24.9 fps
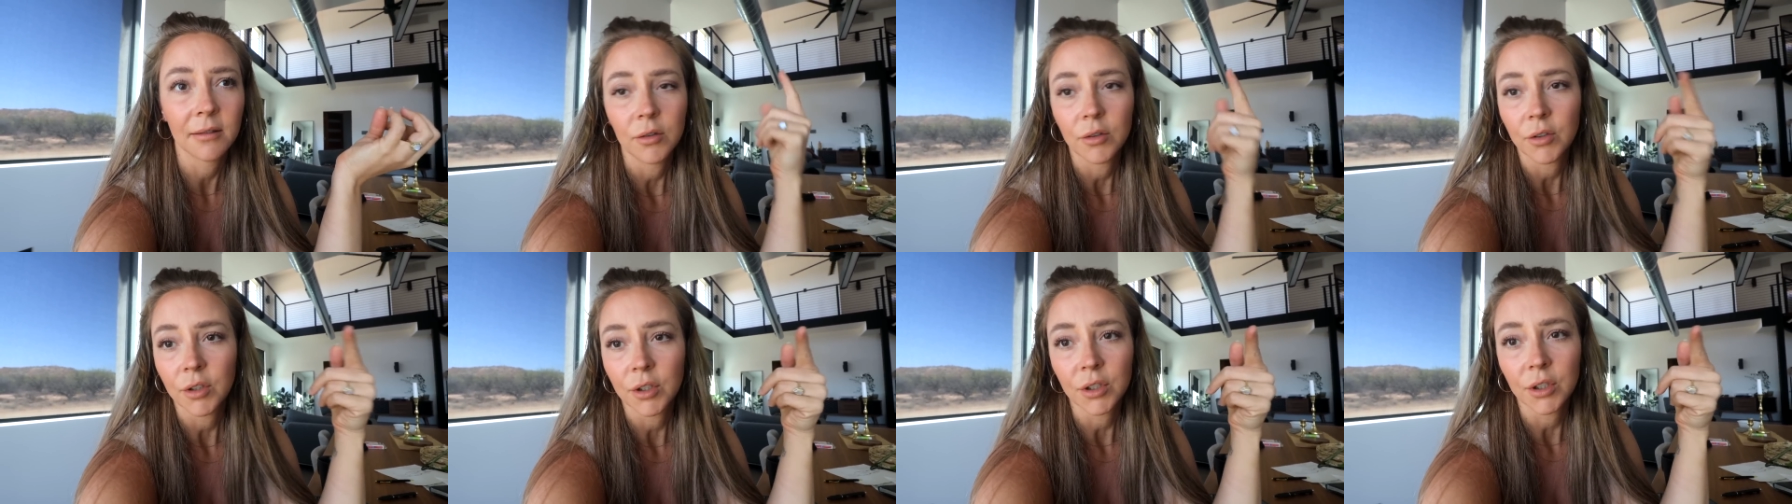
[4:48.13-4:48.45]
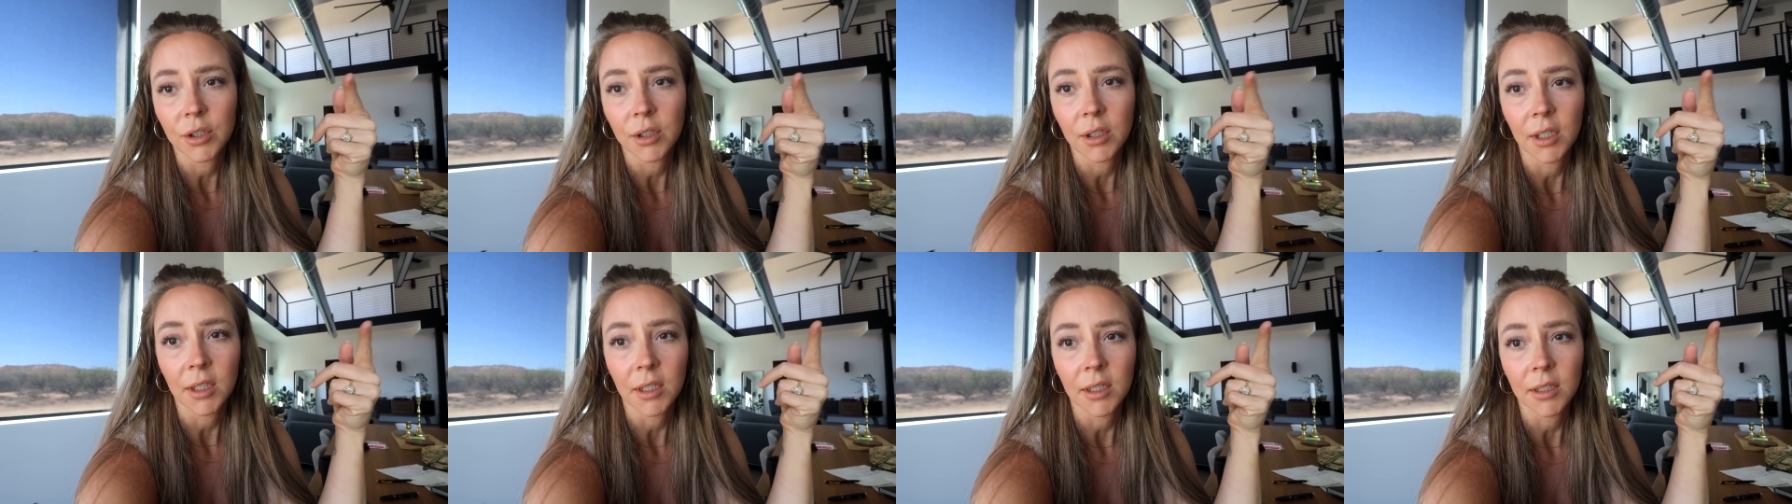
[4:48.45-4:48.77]

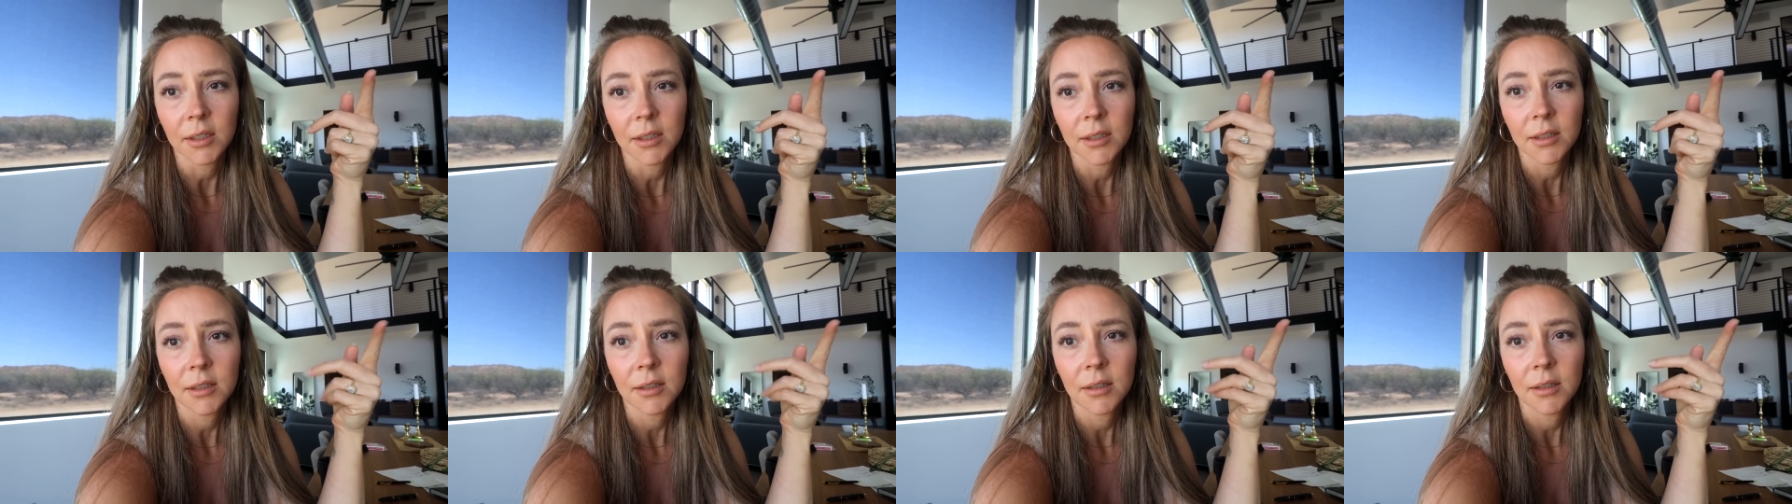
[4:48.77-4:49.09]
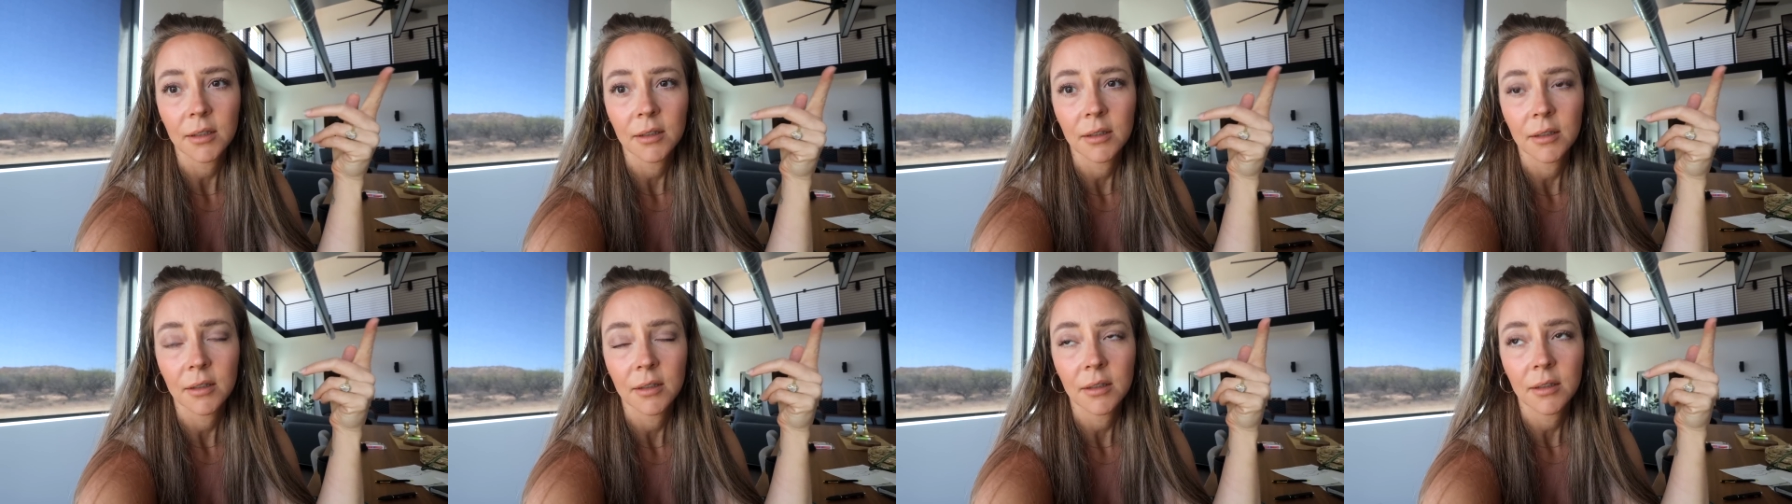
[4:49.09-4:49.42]
nutritional yeast,
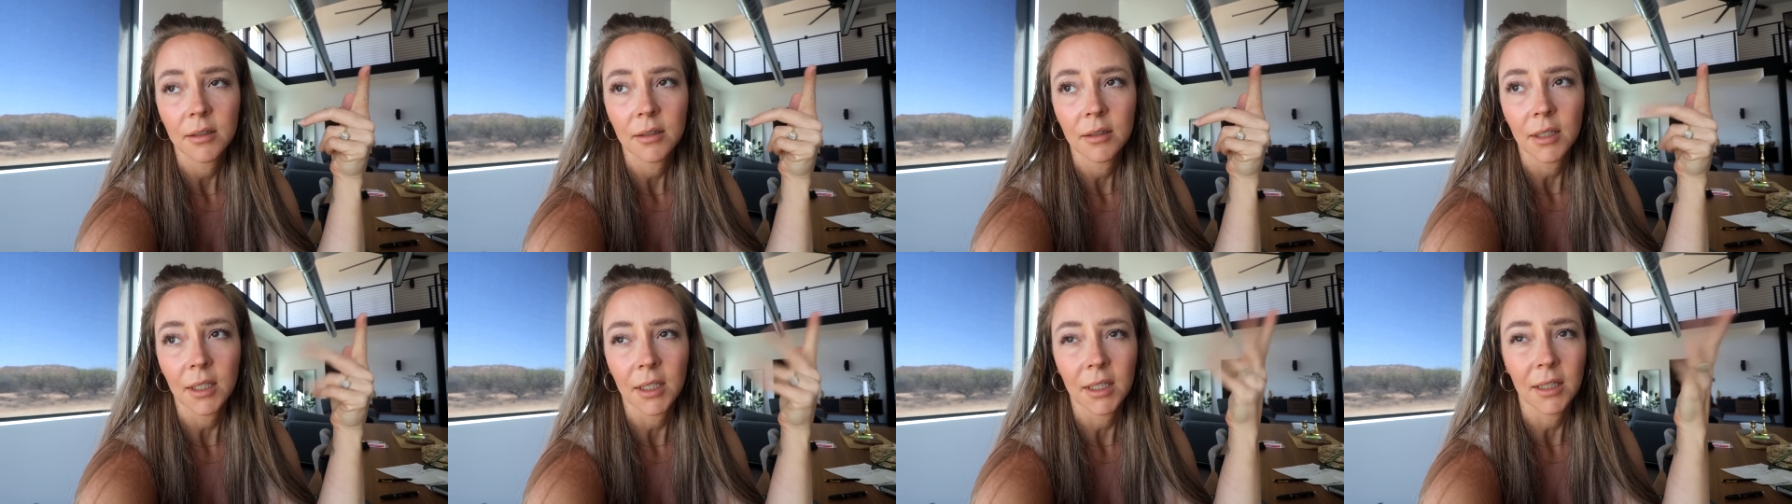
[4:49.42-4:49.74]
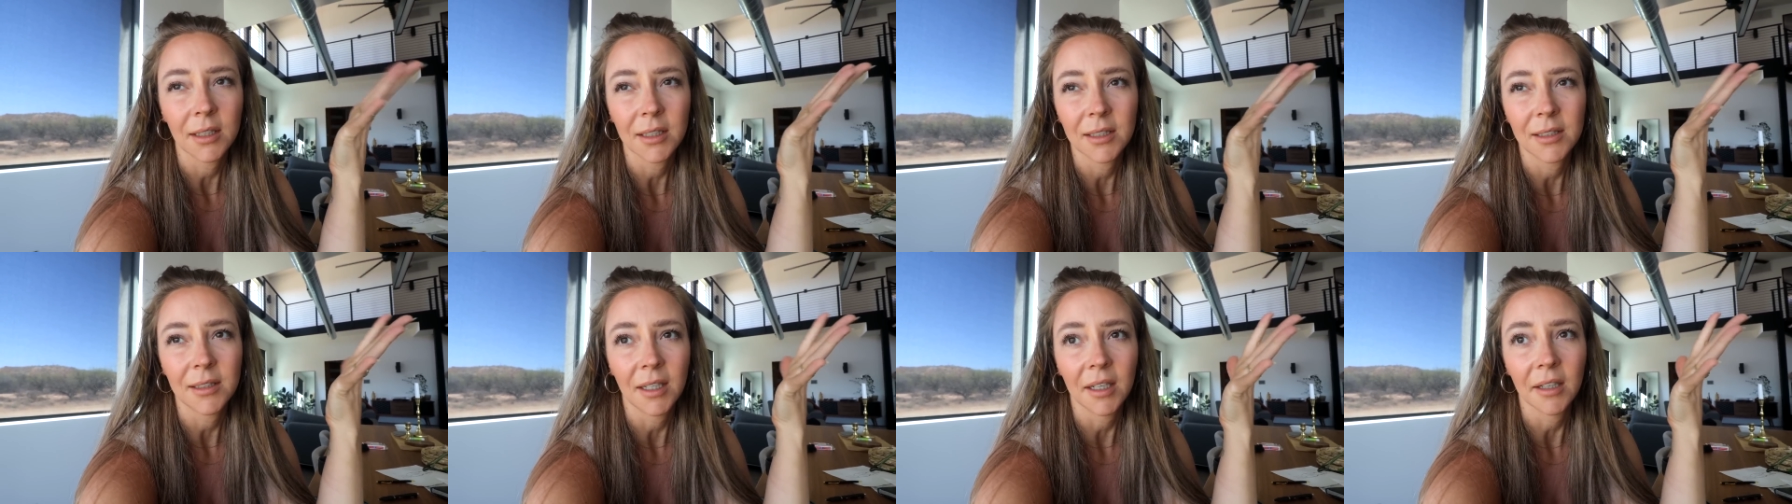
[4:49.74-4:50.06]
like
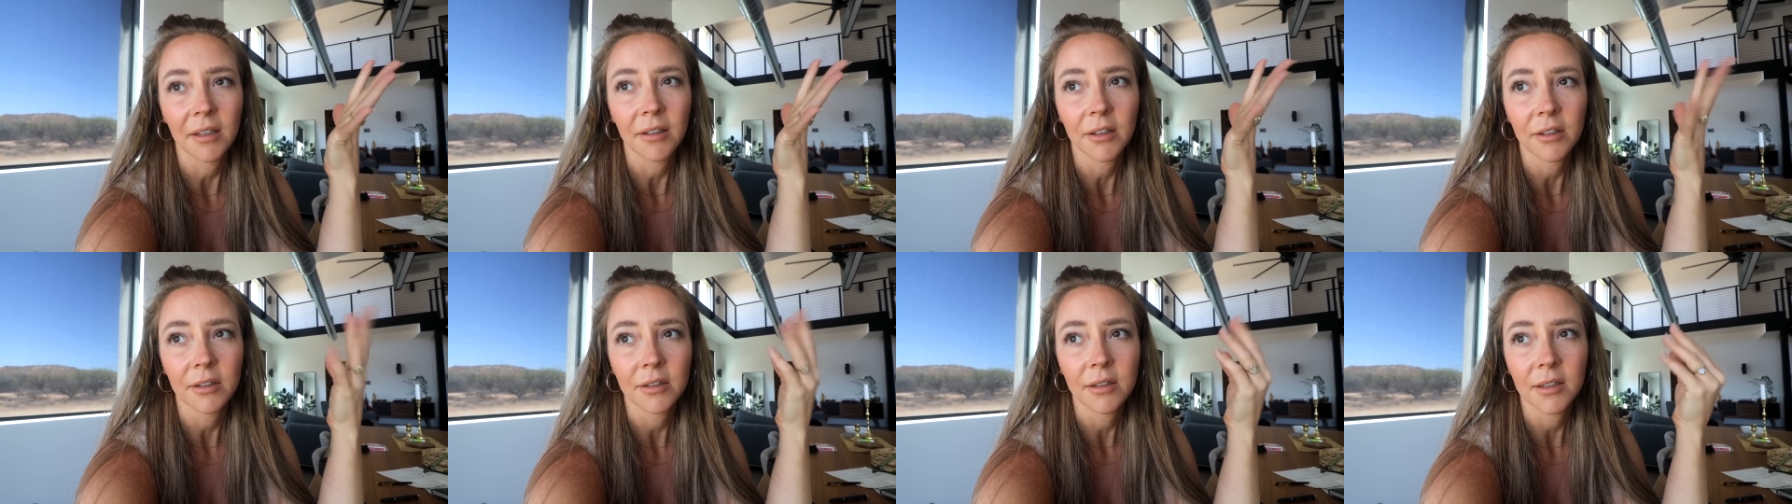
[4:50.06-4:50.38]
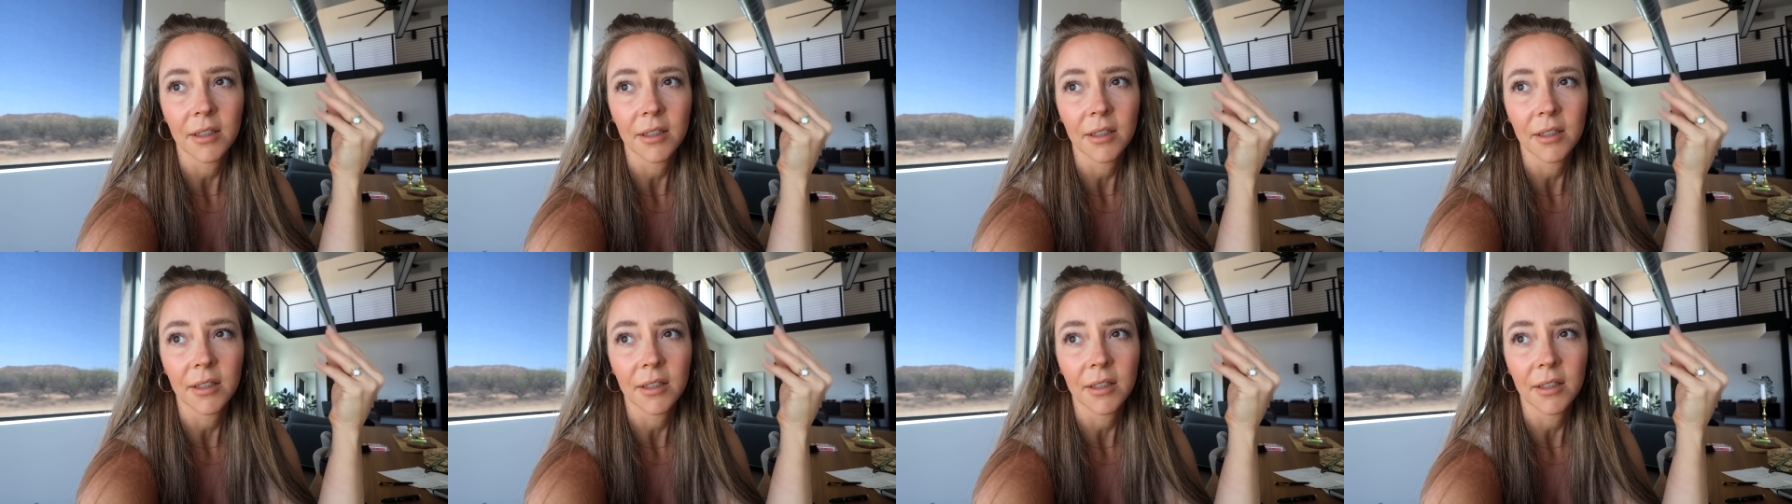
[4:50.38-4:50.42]
the standard